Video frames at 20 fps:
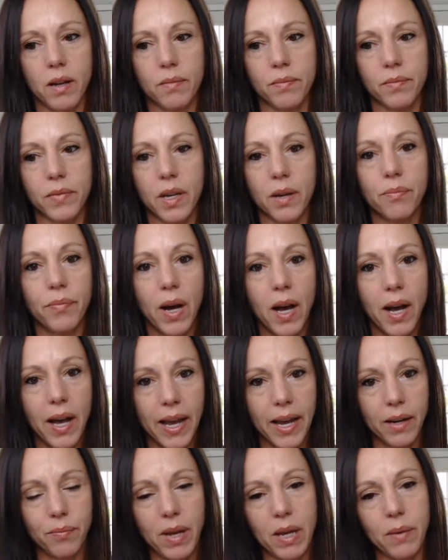um,
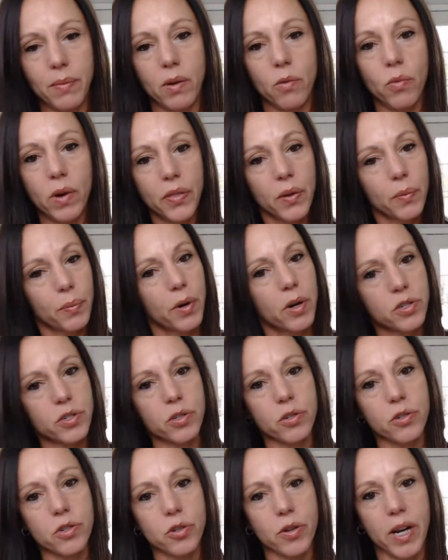combine maybe with a
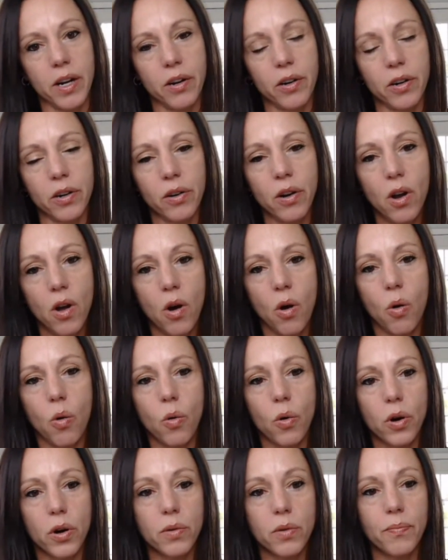personal trainer
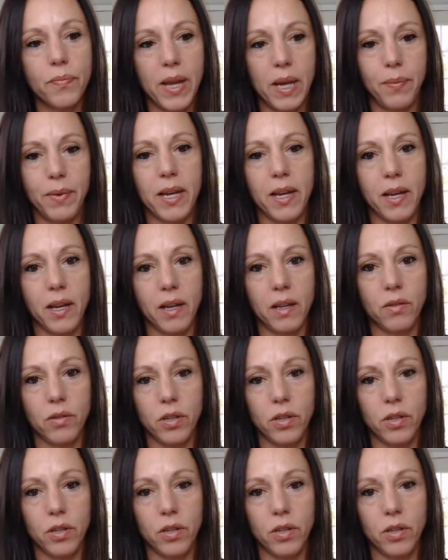or maybe